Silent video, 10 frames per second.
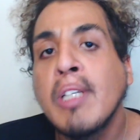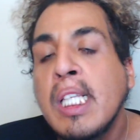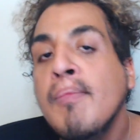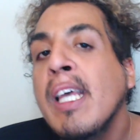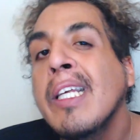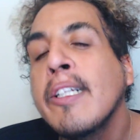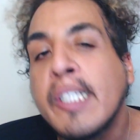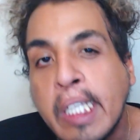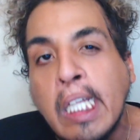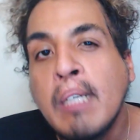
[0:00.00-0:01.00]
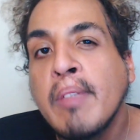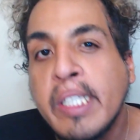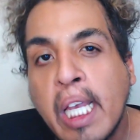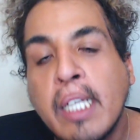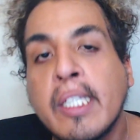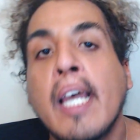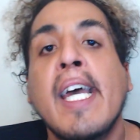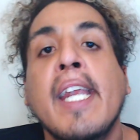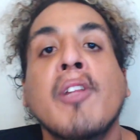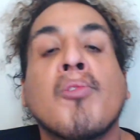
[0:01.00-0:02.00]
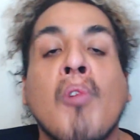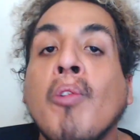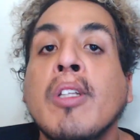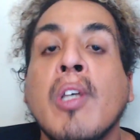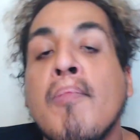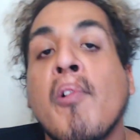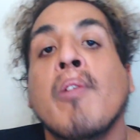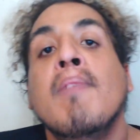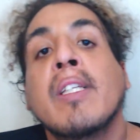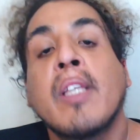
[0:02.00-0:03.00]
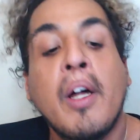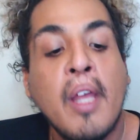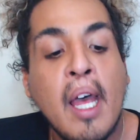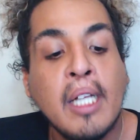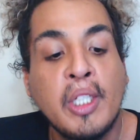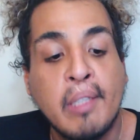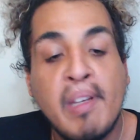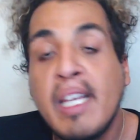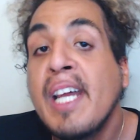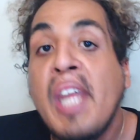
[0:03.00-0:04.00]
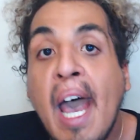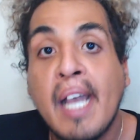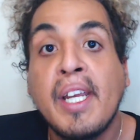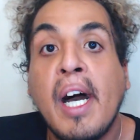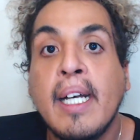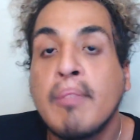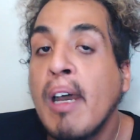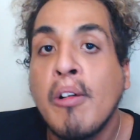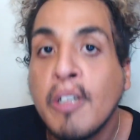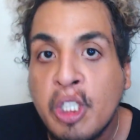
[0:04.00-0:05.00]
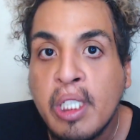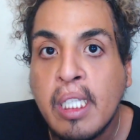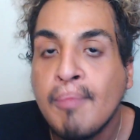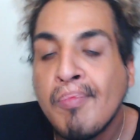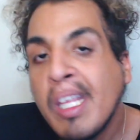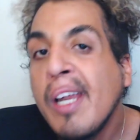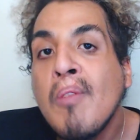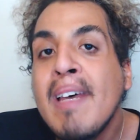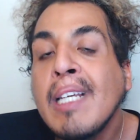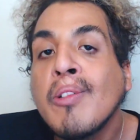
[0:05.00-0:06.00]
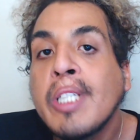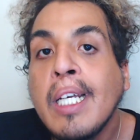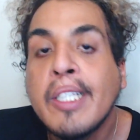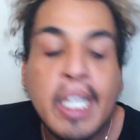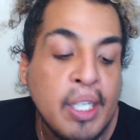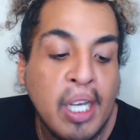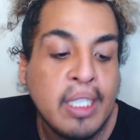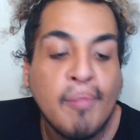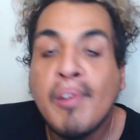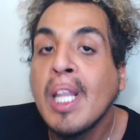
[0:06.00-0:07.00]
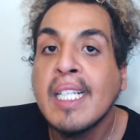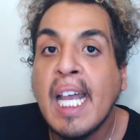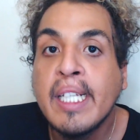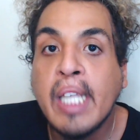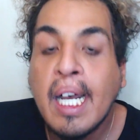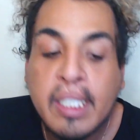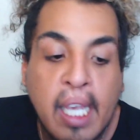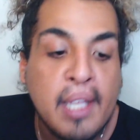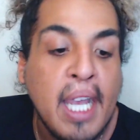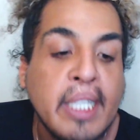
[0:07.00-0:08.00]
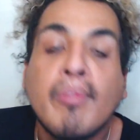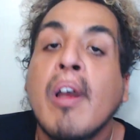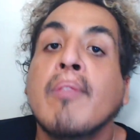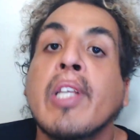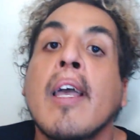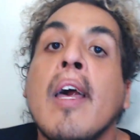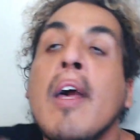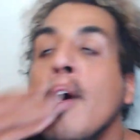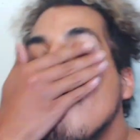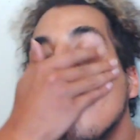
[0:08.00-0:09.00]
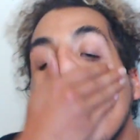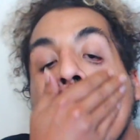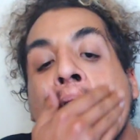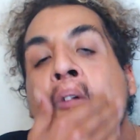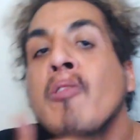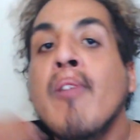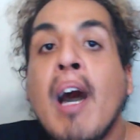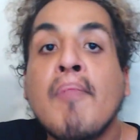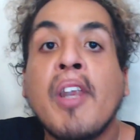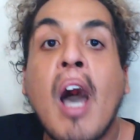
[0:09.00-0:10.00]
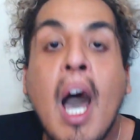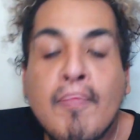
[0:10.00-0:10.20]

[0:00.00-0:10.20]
how is he making silly mistakes like getting thrown into a portal based on just being antagonized by Urashiki? It don't make no sense. It doesn't feel like that Sasuke, and that's where I was like, Bro, you have an